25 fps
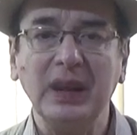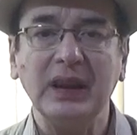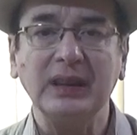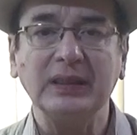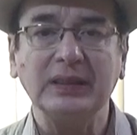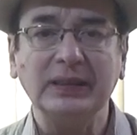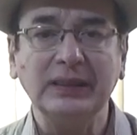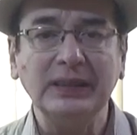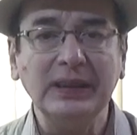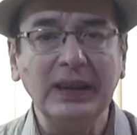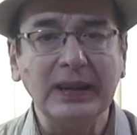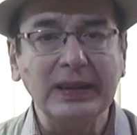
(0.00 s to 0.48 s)

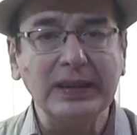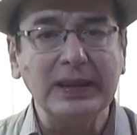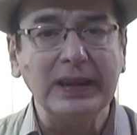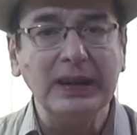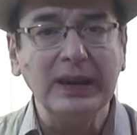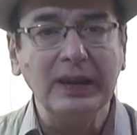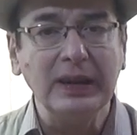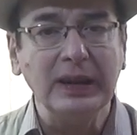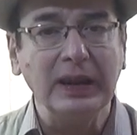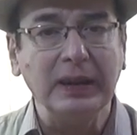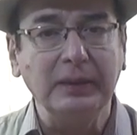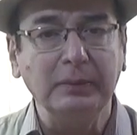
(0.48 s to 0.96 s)
that
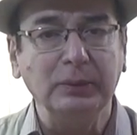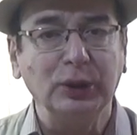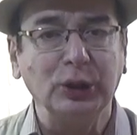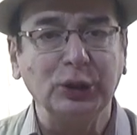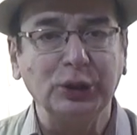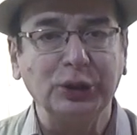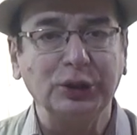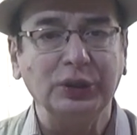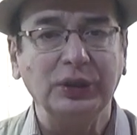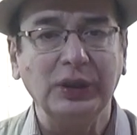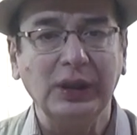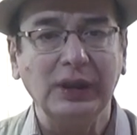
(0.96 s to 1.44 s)
little
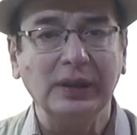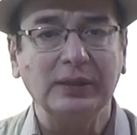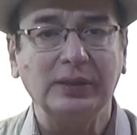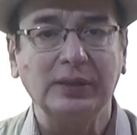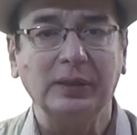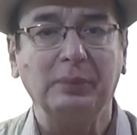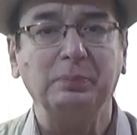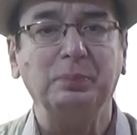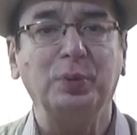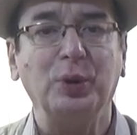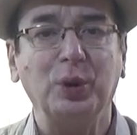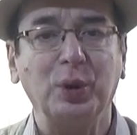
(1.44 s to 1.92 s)
emotional
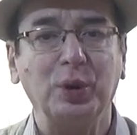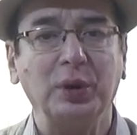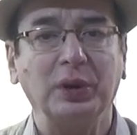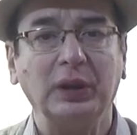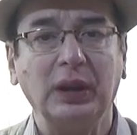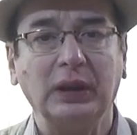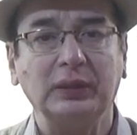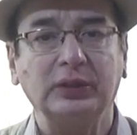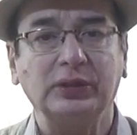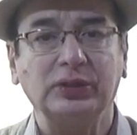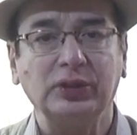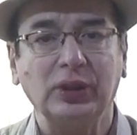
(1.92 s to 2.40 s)
support,
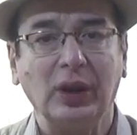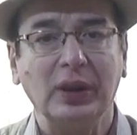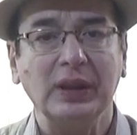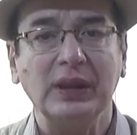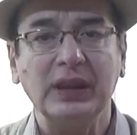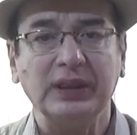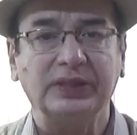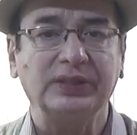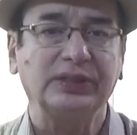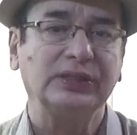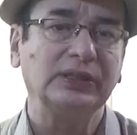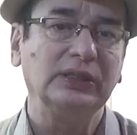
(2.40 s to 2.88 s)
that
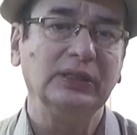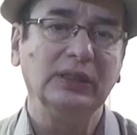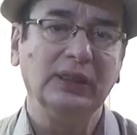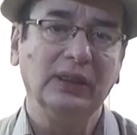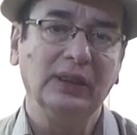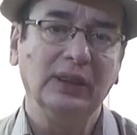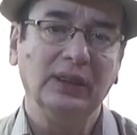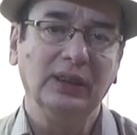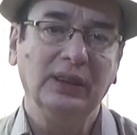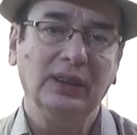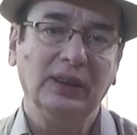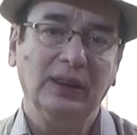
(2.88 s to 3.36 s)
solace,
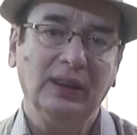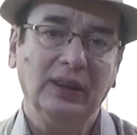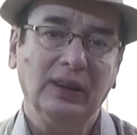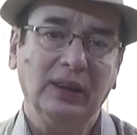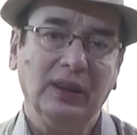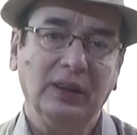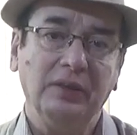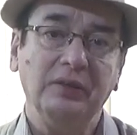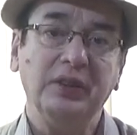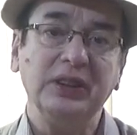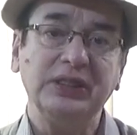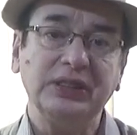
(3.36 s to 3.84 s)

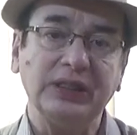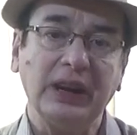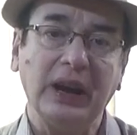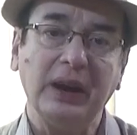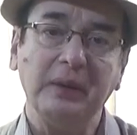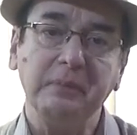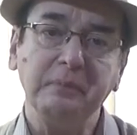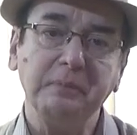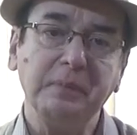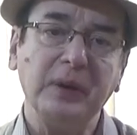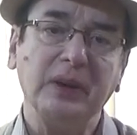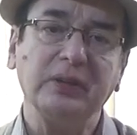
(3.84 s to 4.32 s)
which
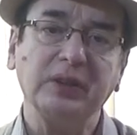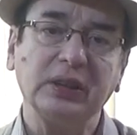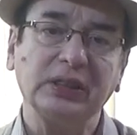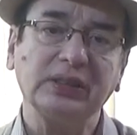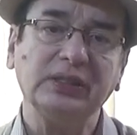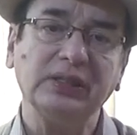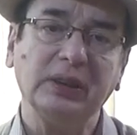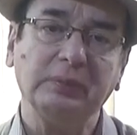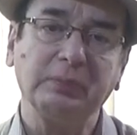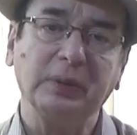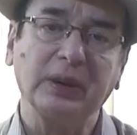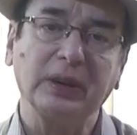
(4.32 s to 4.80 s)
empowers
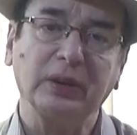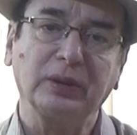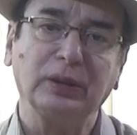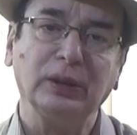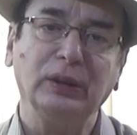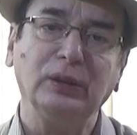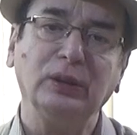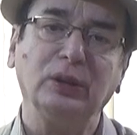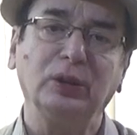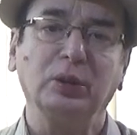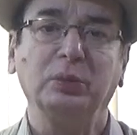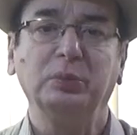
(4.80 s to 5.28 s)
the
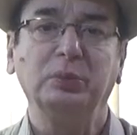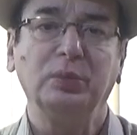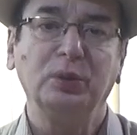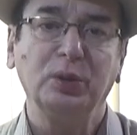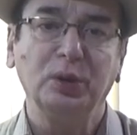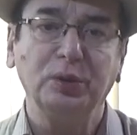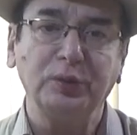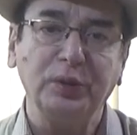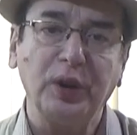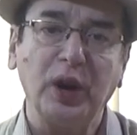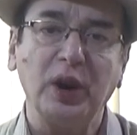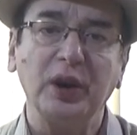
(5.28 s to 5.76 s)
person to
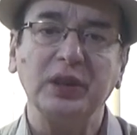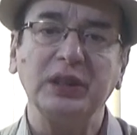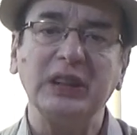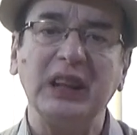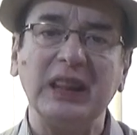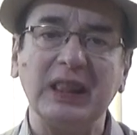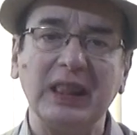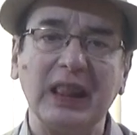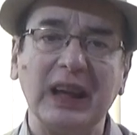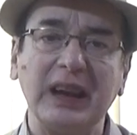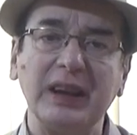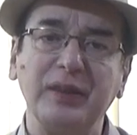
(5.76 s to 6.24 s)
move on
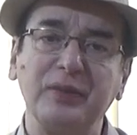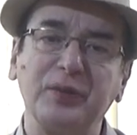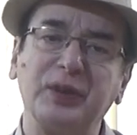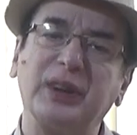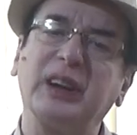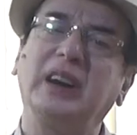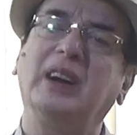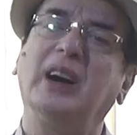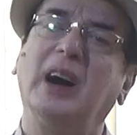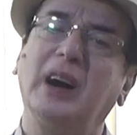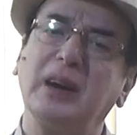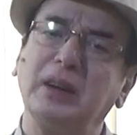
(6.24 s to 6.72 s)
in life
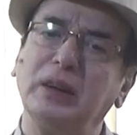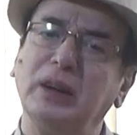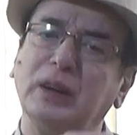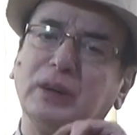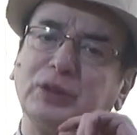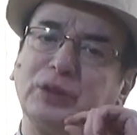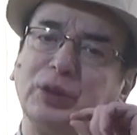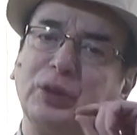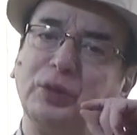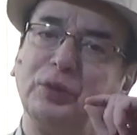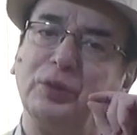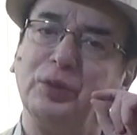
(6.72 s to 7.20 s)

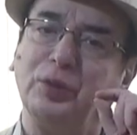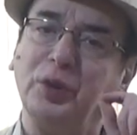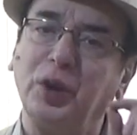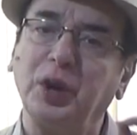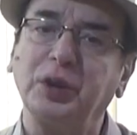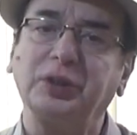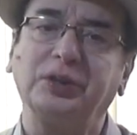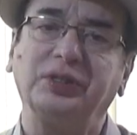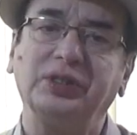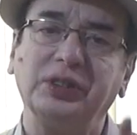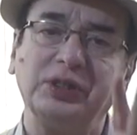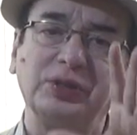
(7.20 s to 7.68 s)
regardless of
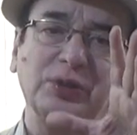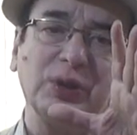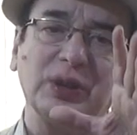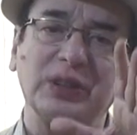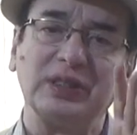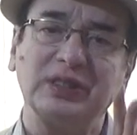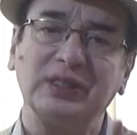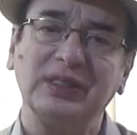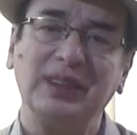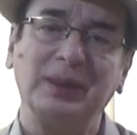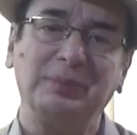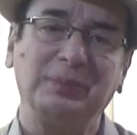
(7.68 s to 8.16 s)
what
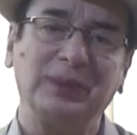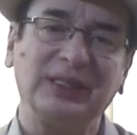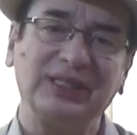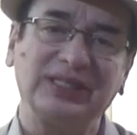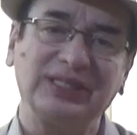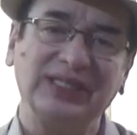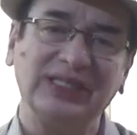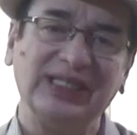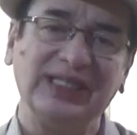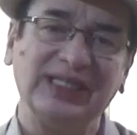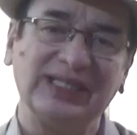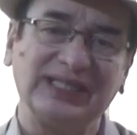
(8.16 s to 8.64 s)
situation the
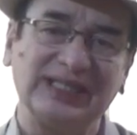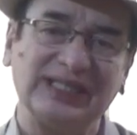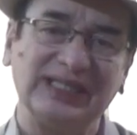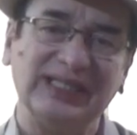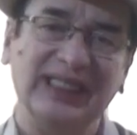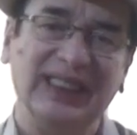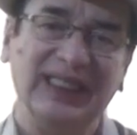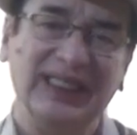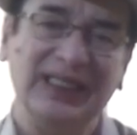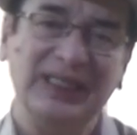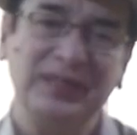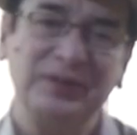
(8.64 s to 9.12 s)
person is
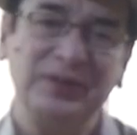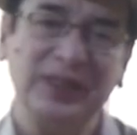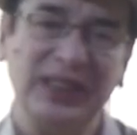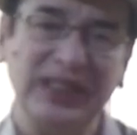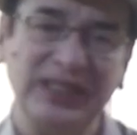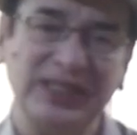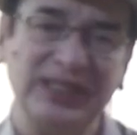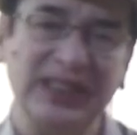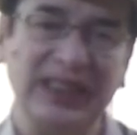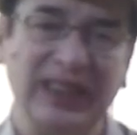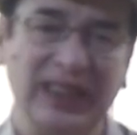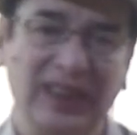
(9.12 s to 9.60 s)

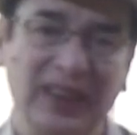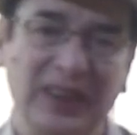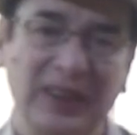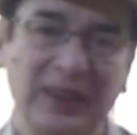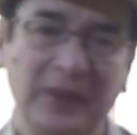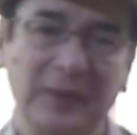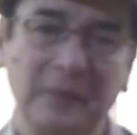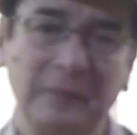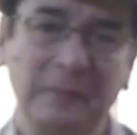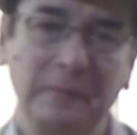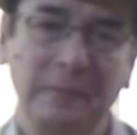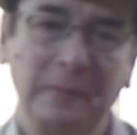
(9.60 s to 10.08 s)
facing.
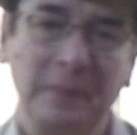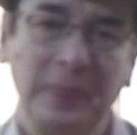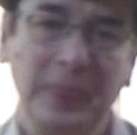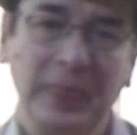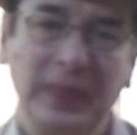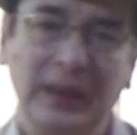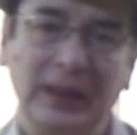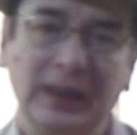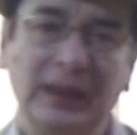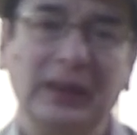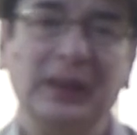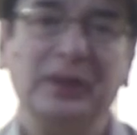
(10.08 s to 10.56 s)

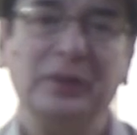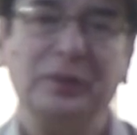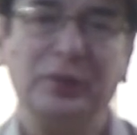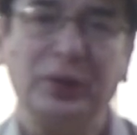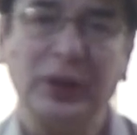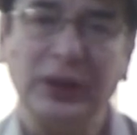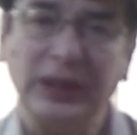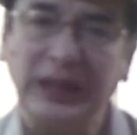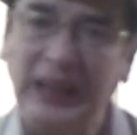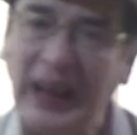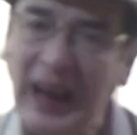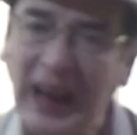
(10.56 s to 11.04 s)

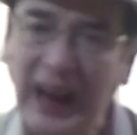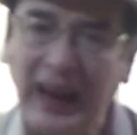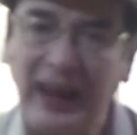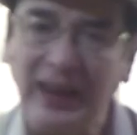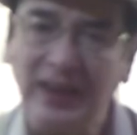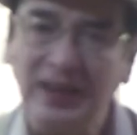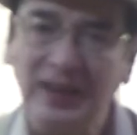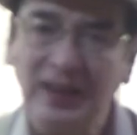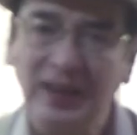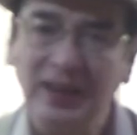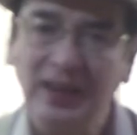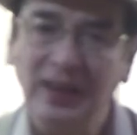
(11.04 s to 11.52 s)
For
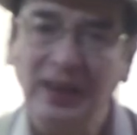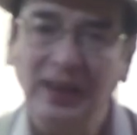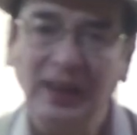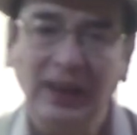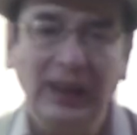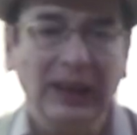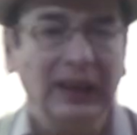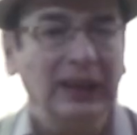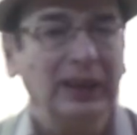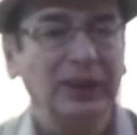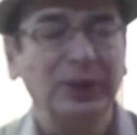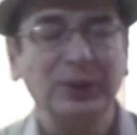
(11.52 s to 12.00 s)
that,
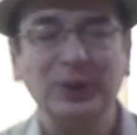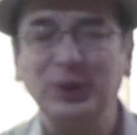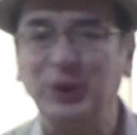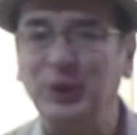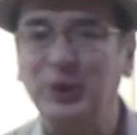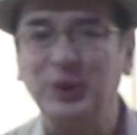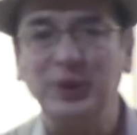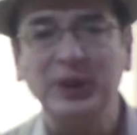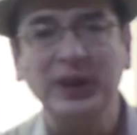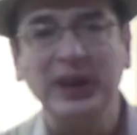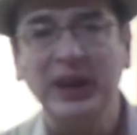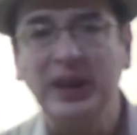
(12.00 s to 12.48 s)
you
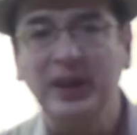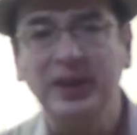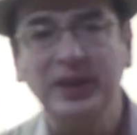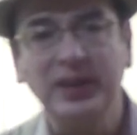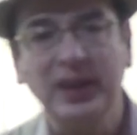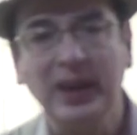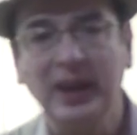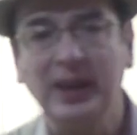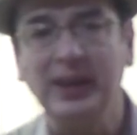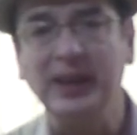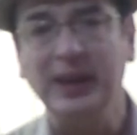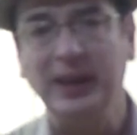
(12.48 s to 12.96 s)
don't need
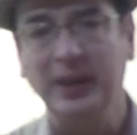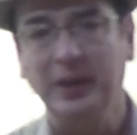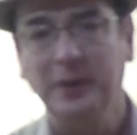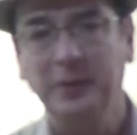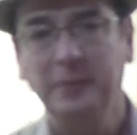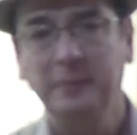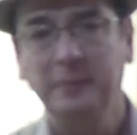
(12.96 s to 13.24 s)
theory.